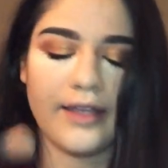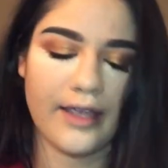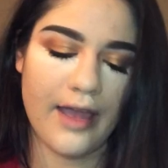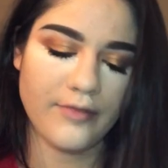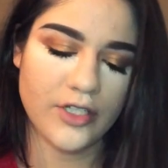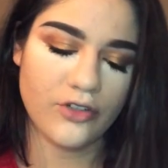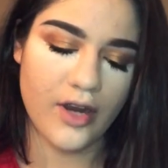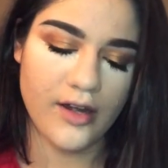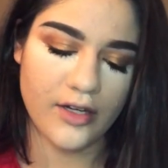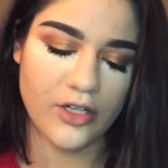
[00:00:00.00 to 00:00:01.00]
Like, I'm just
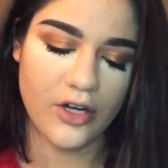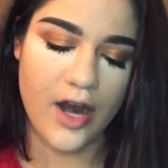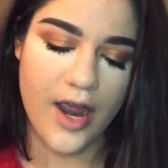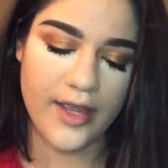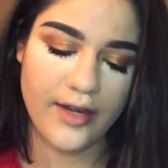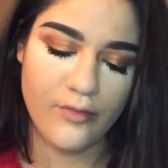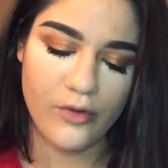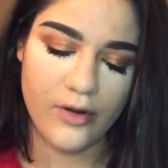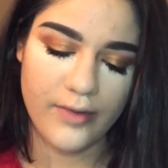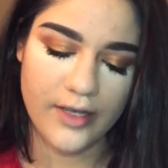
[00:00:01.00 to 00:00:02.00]
trying not to cry
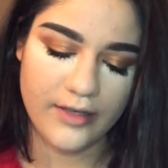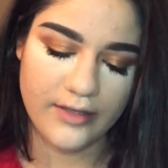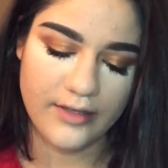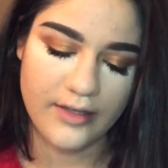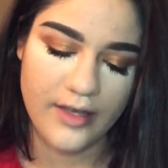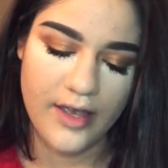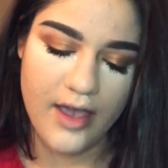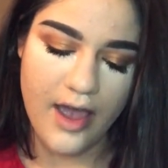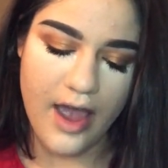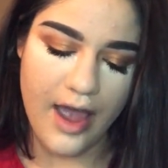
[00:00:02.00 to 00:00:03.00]
anymore, because
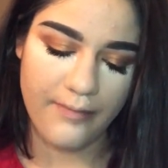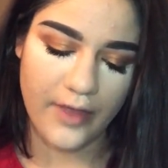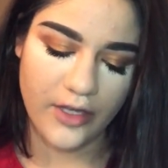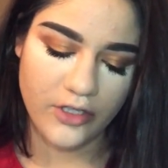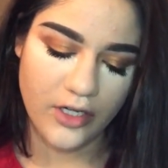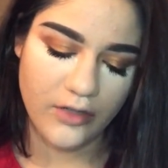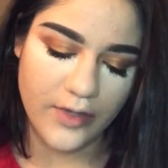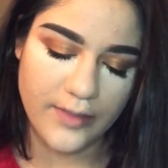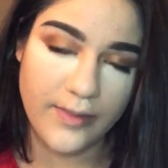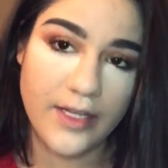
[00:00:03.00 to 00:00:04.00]
I'm not trying to
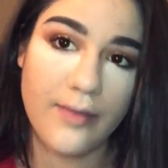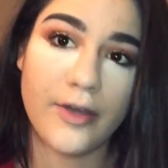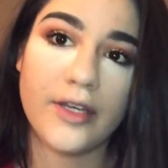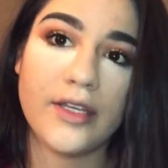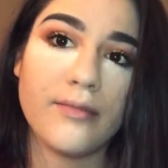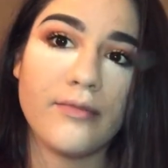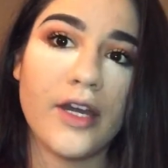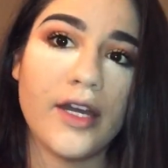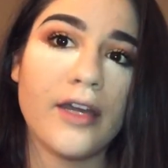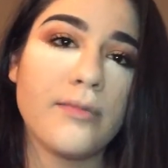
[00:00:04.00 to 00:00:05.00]
waste my time on him
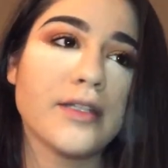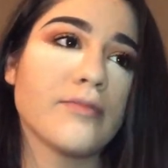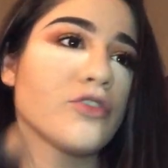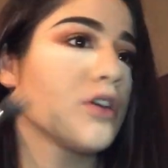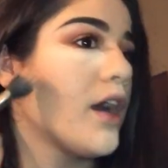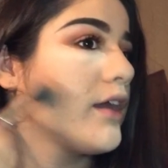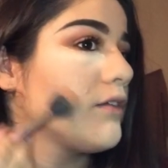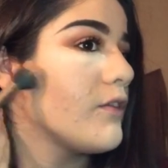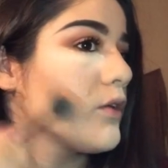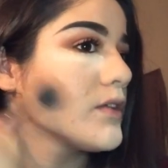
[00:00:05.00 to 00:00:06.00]
right now, because I'm trying
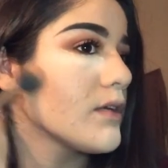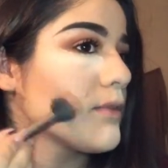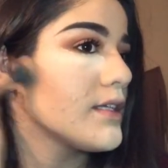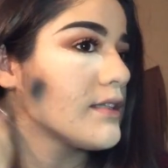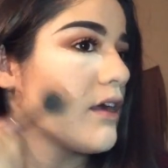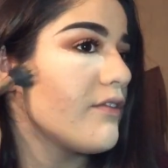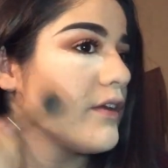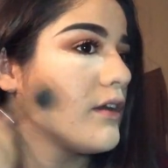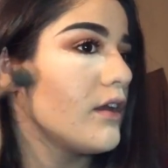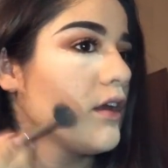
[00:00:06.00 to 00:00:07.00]
to focus on myself
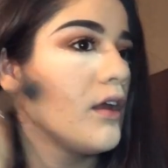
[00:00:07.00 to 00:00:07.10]
and